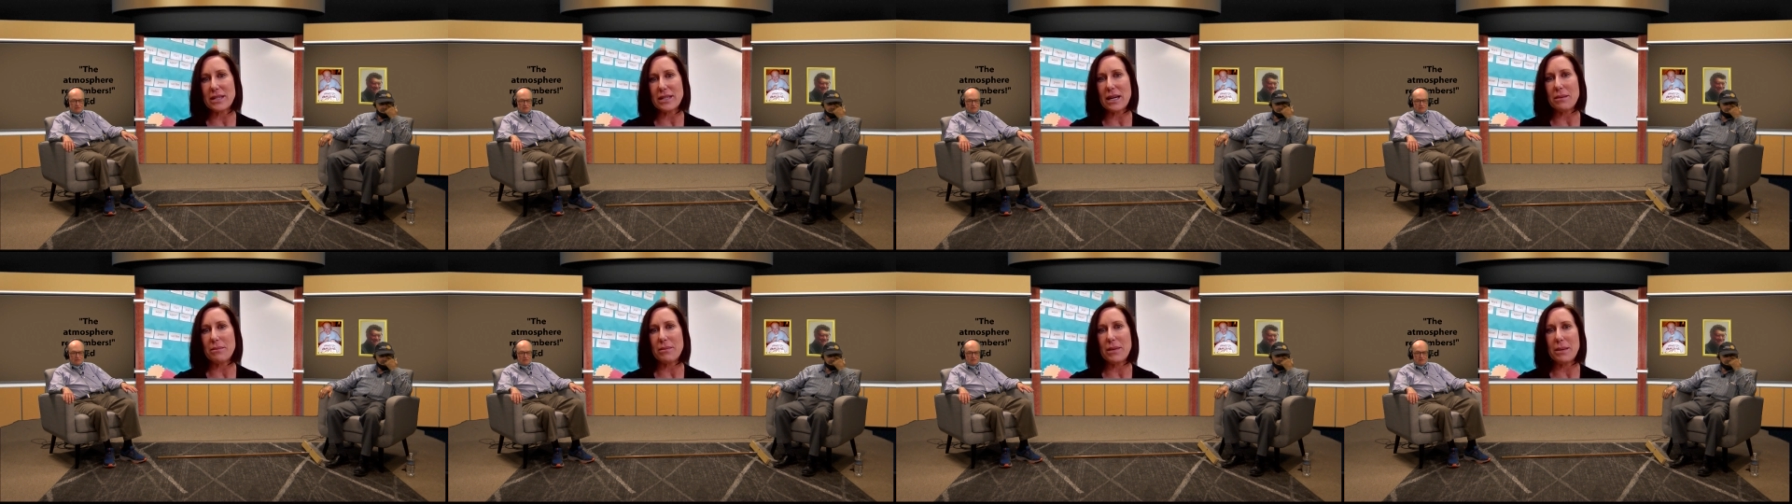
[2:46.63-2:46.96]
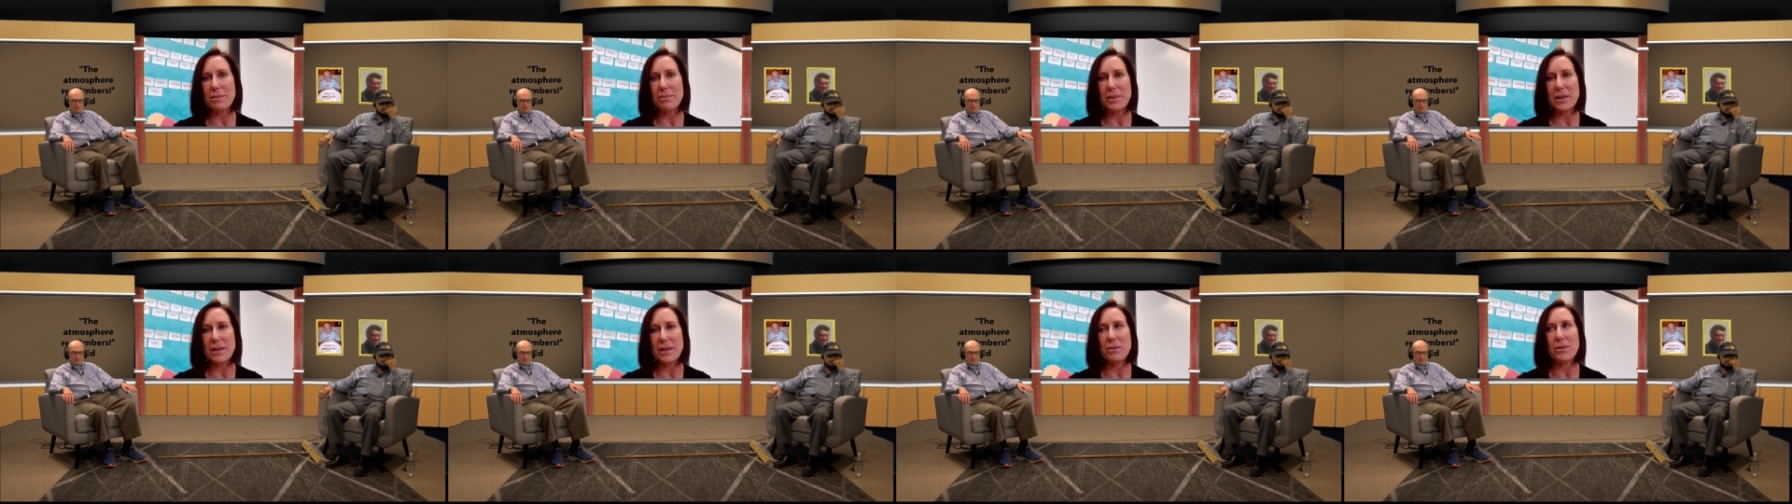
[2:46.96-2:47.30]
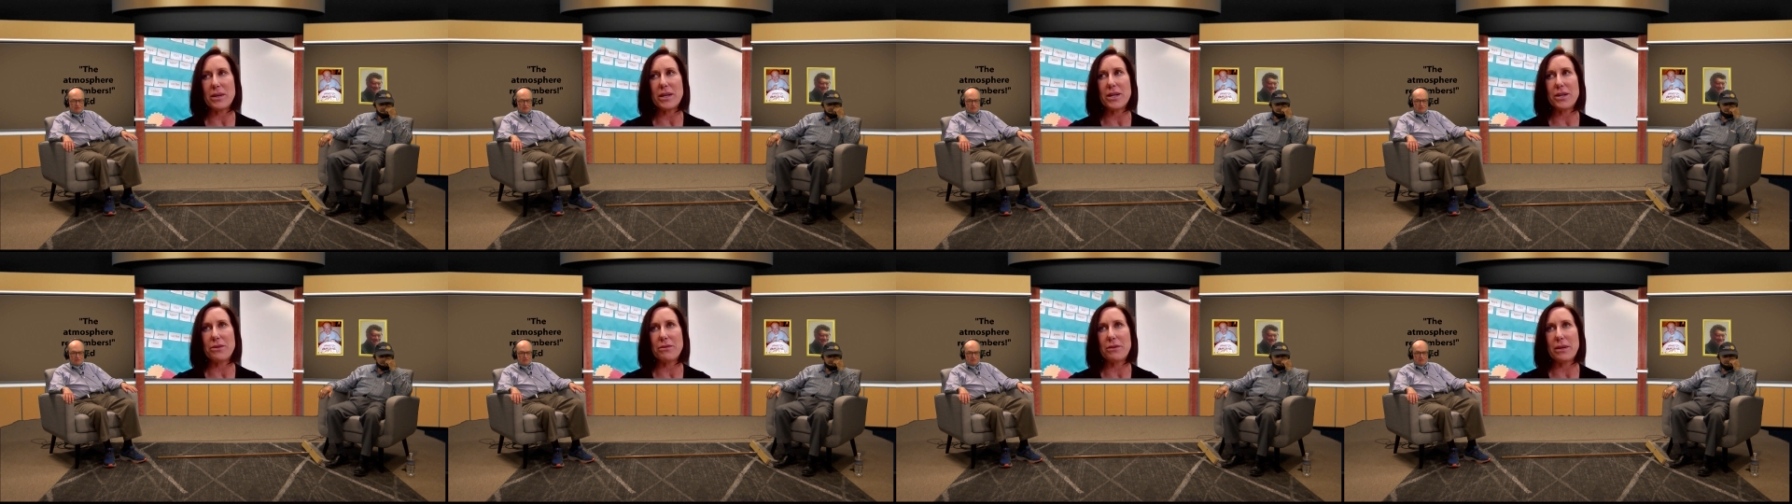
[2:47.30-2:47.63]
That might be
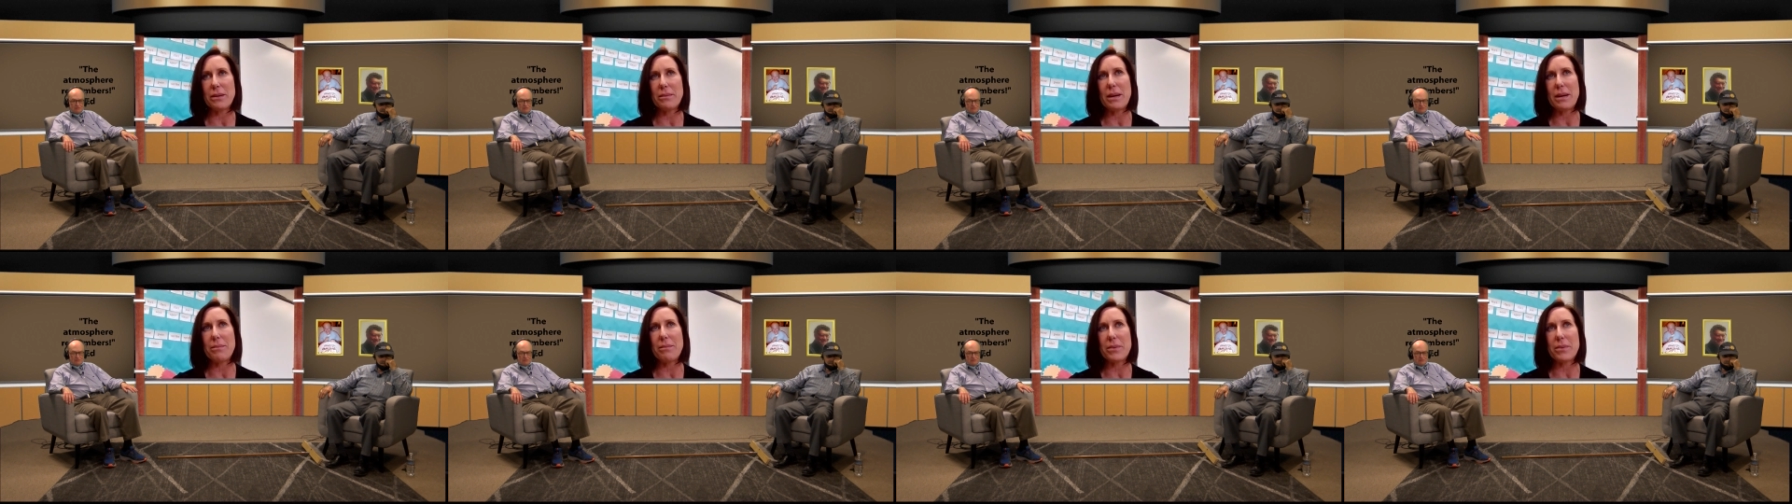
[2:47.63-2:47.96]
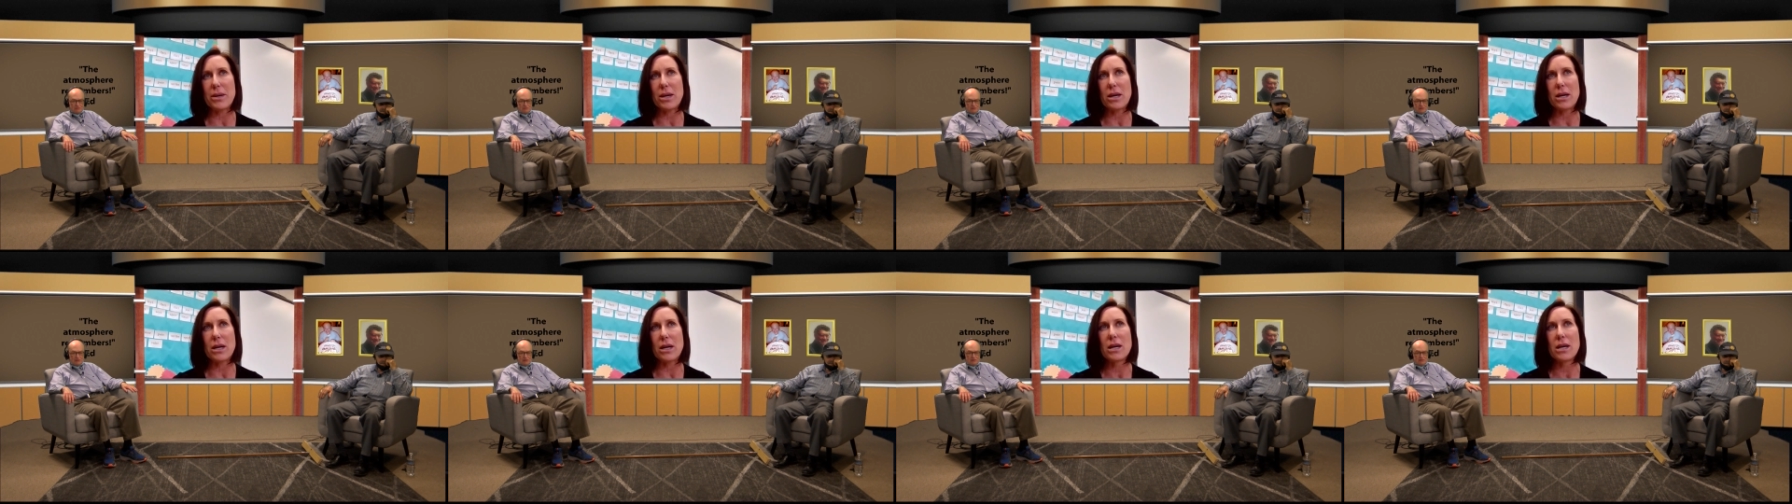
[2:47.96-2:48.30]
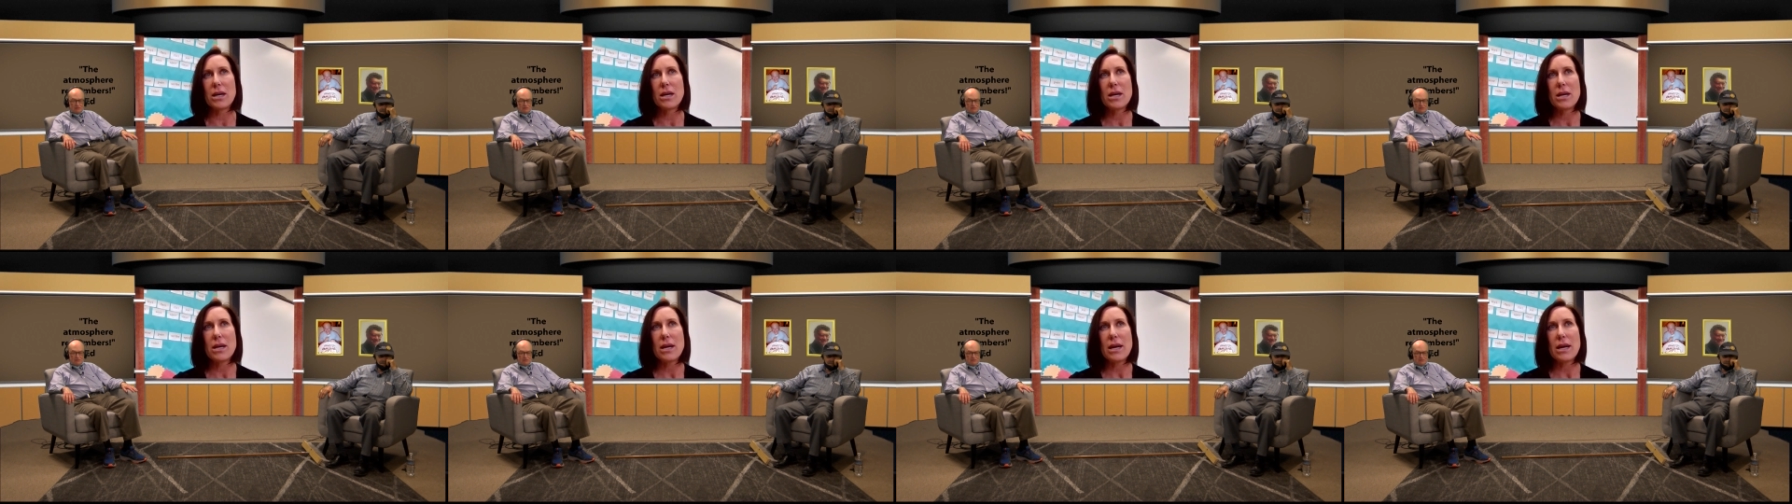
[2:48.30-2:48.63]
what you remember. Yeah.